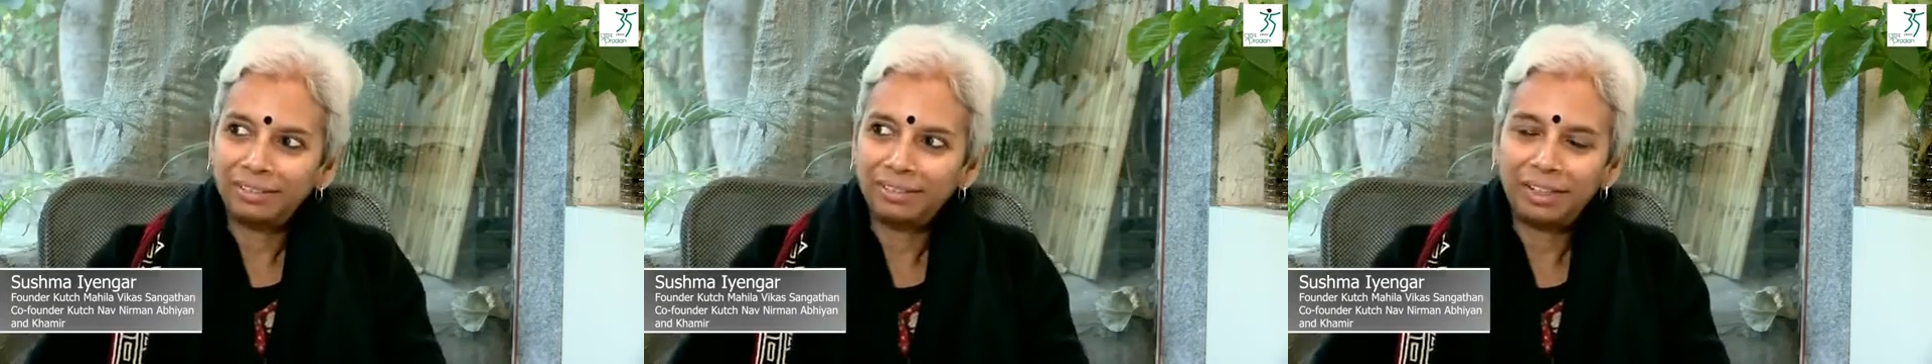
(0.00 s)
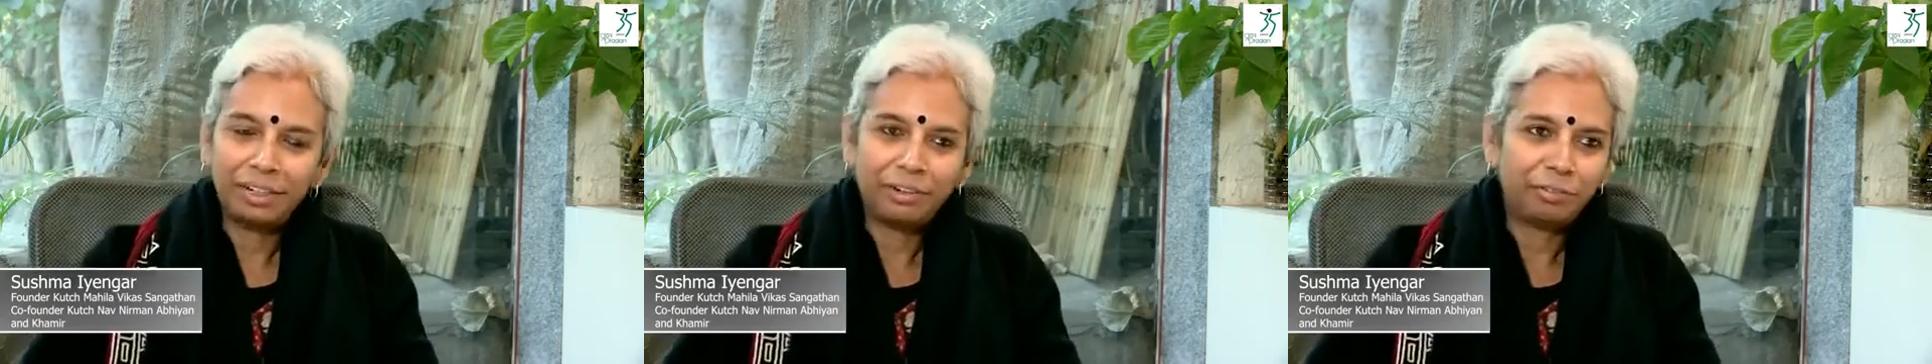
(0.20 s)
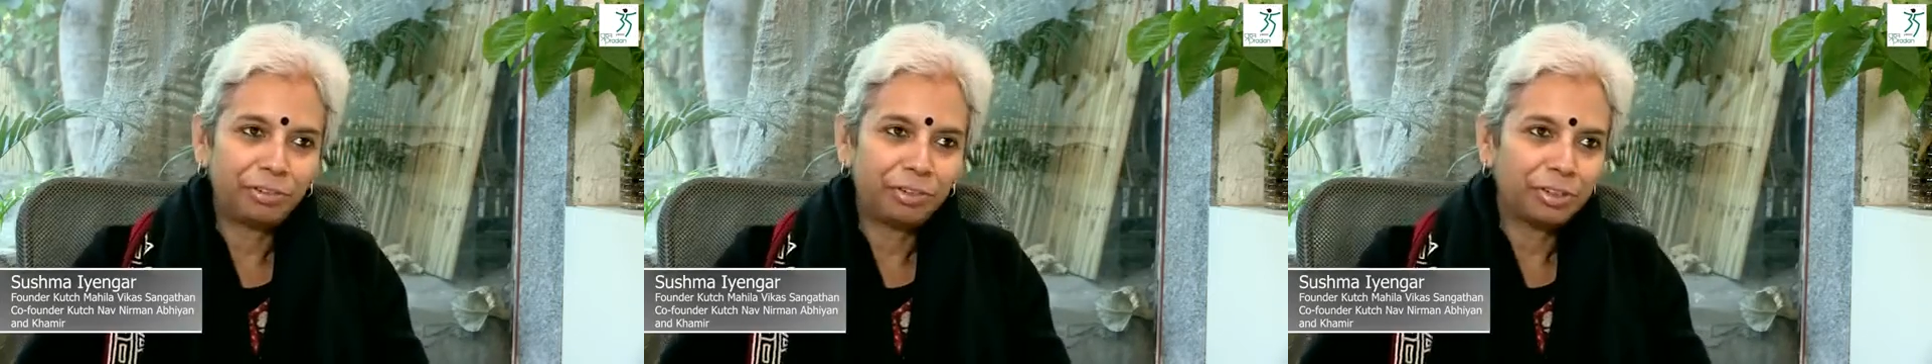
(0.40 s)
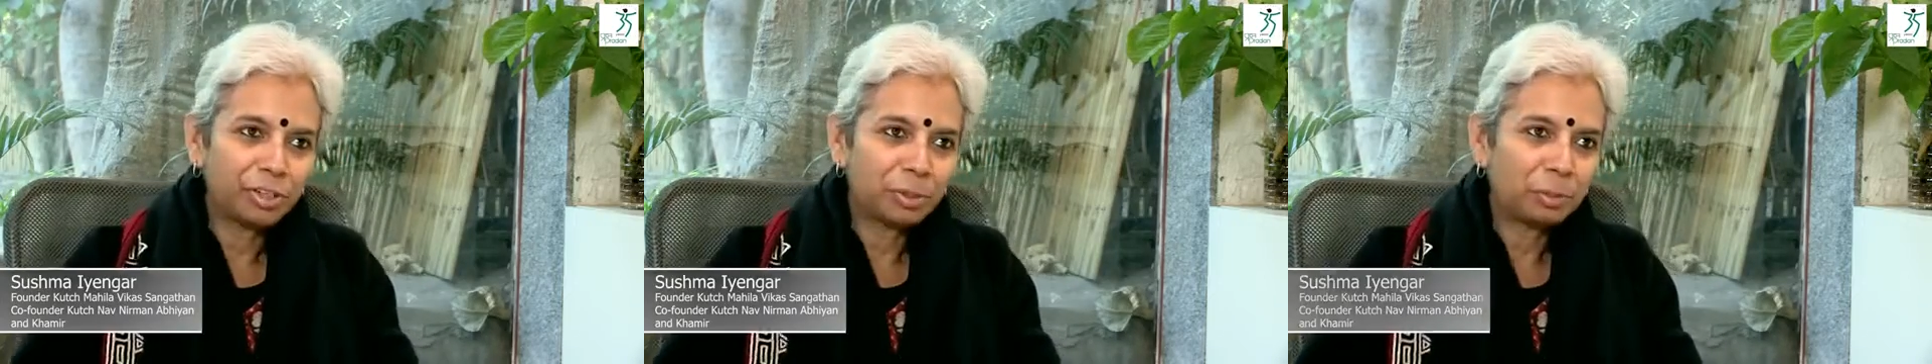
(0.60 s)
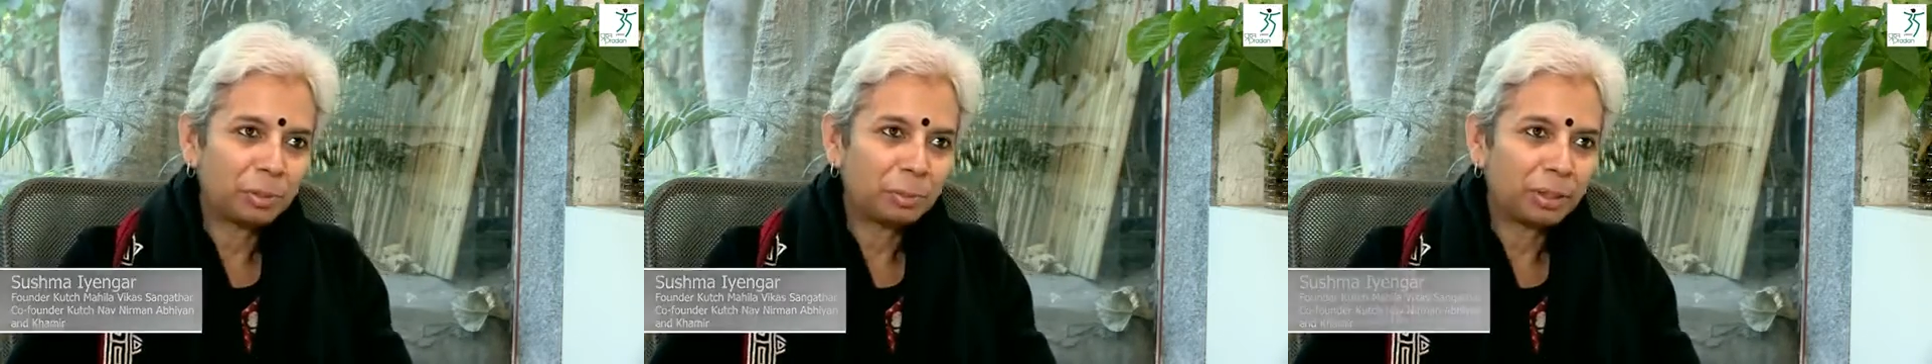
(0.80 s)
great
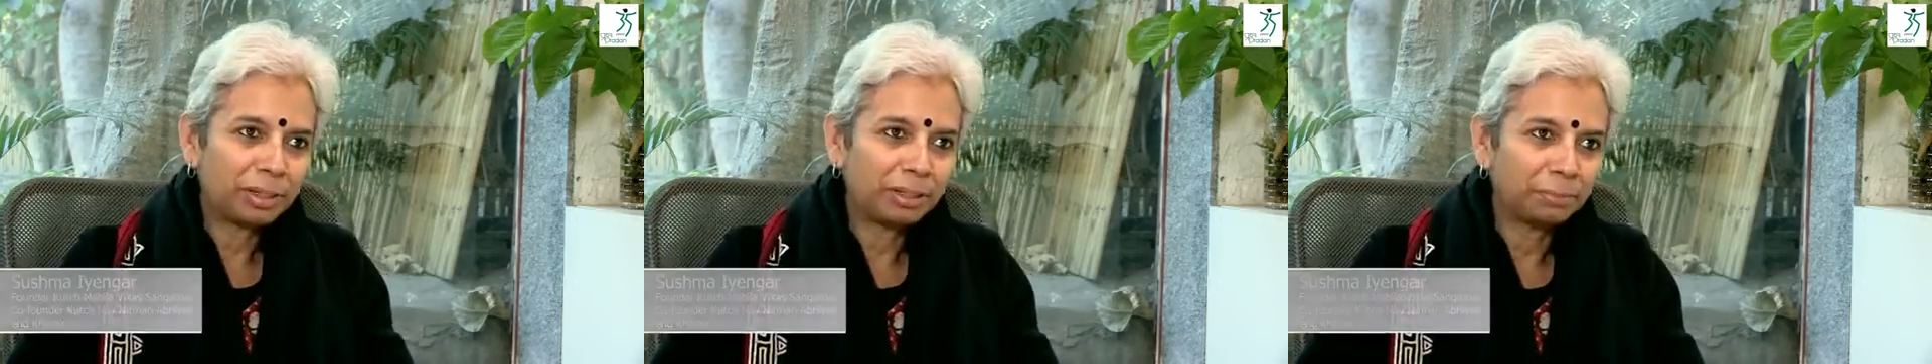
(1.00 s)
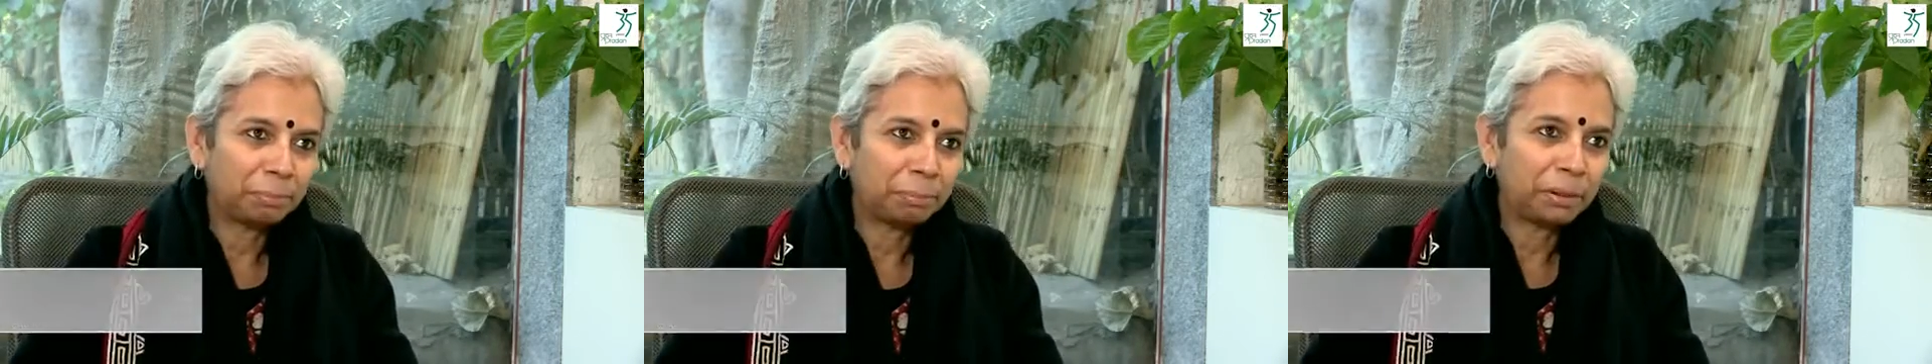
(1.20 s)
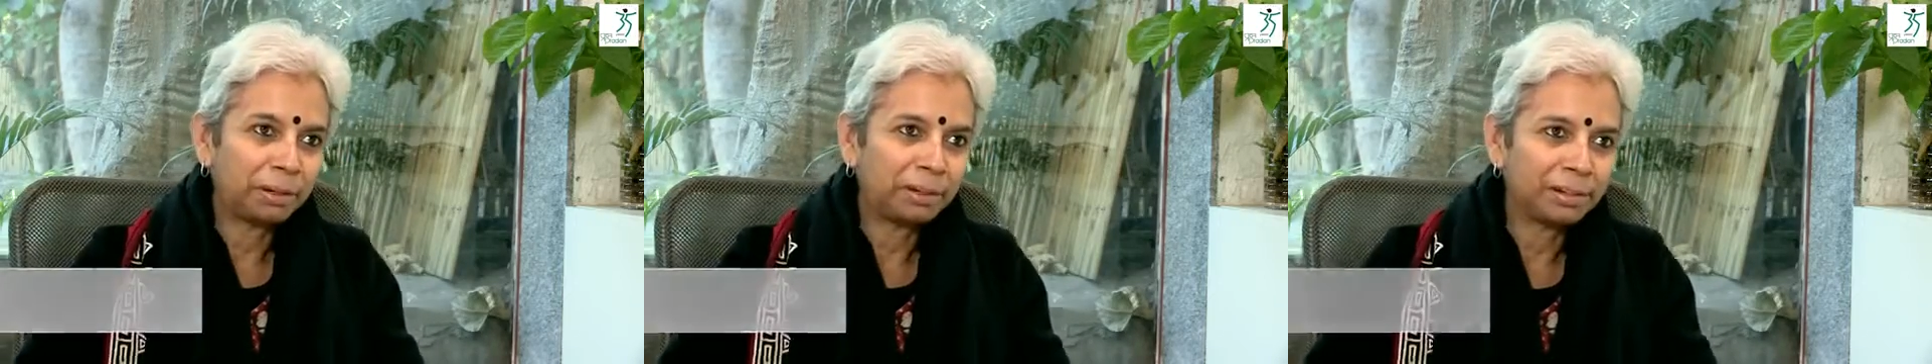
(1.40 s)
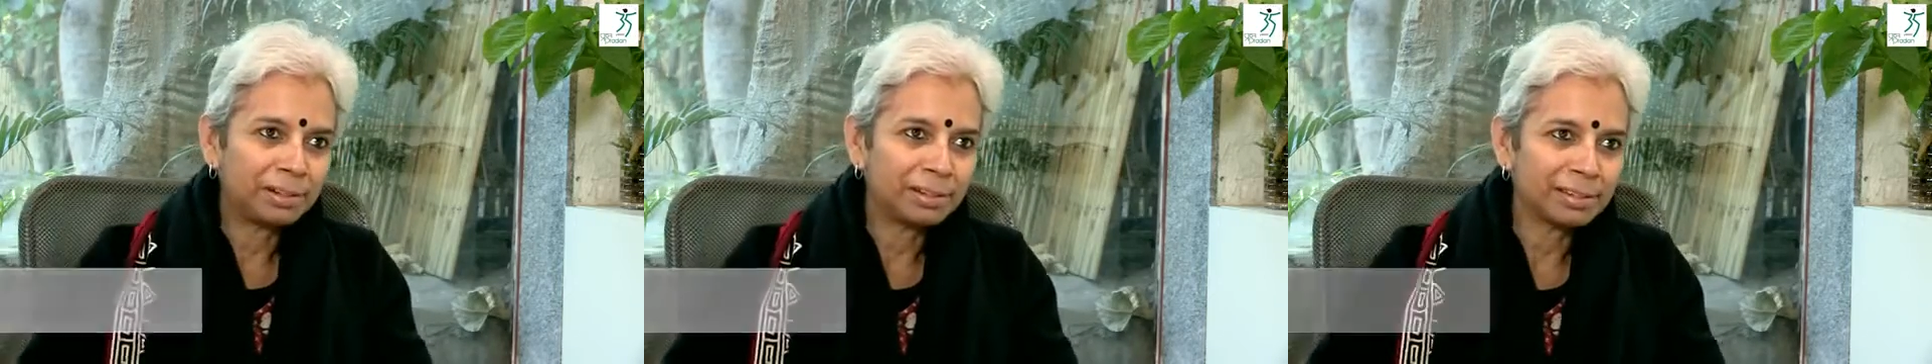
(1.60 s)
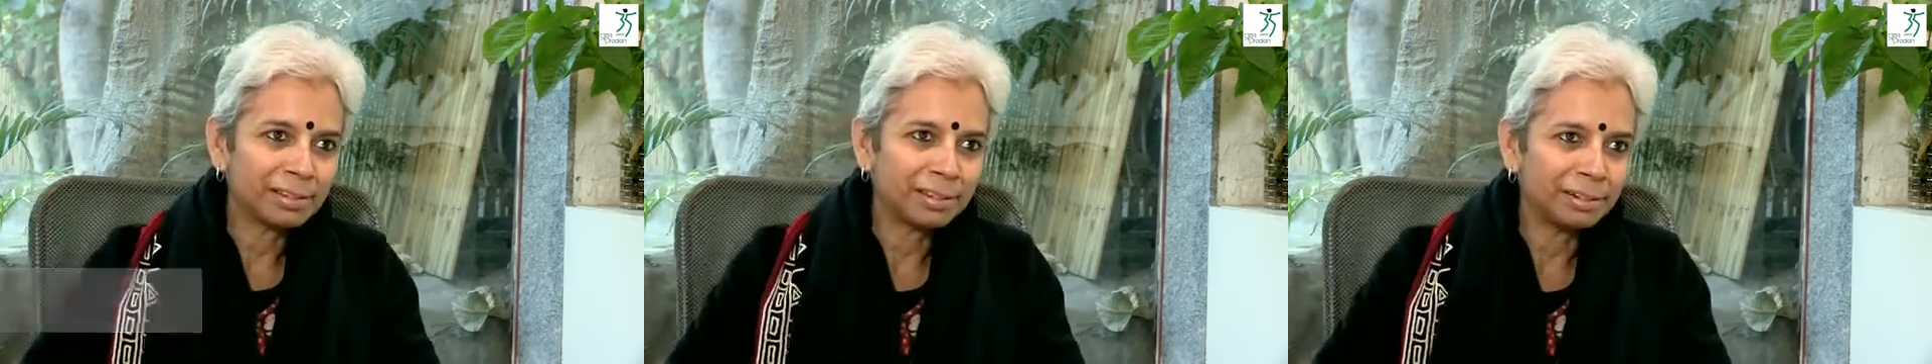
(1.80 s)
fears by my
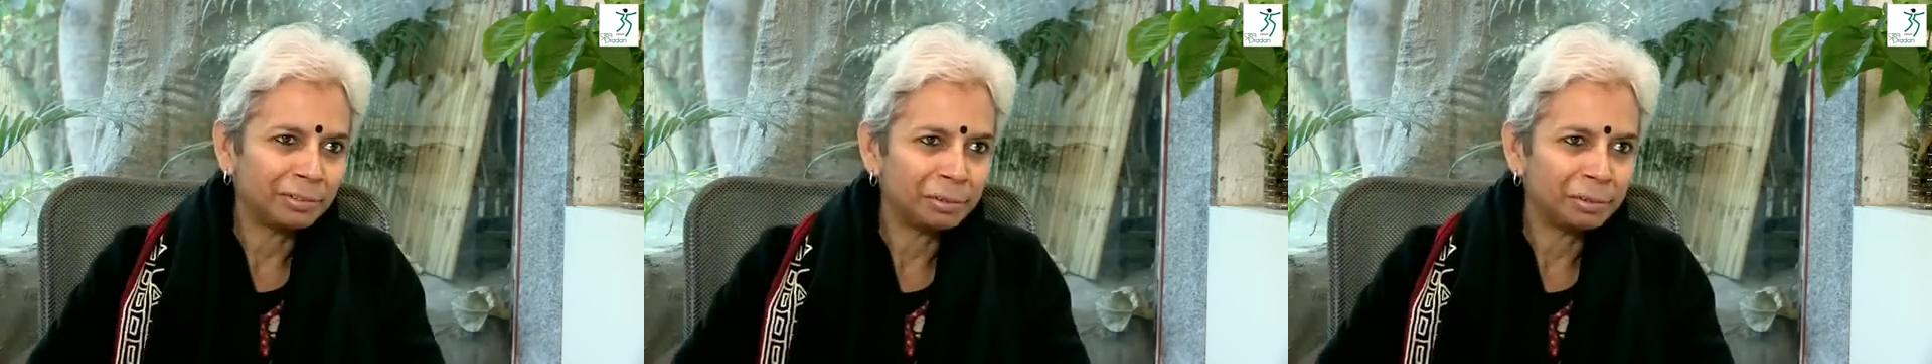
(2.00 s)
parents and